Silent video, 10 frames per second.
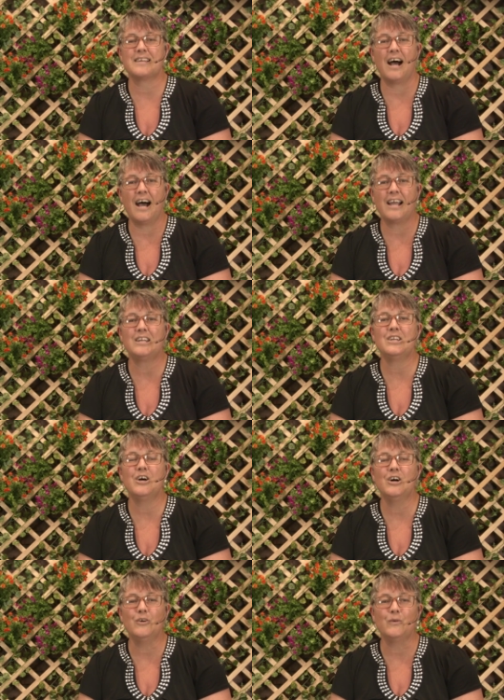I
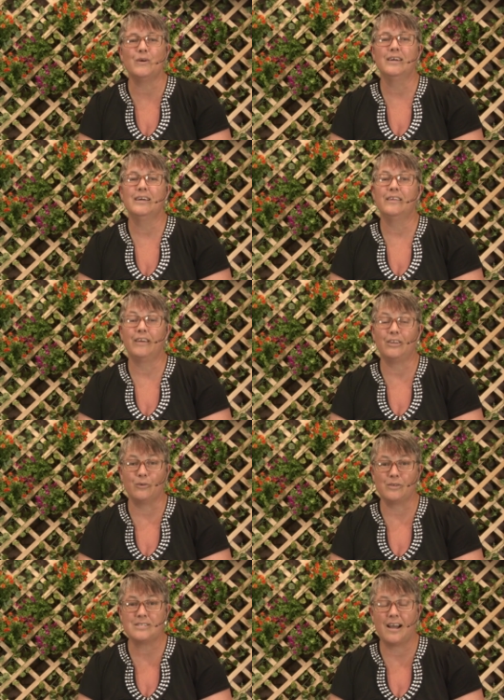know that
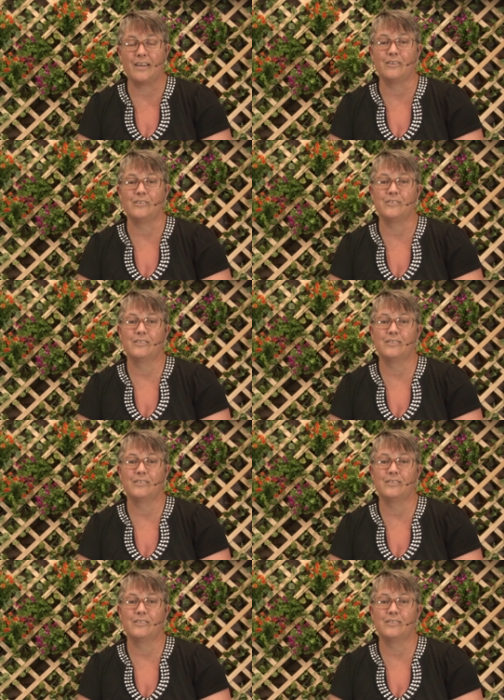you're tired.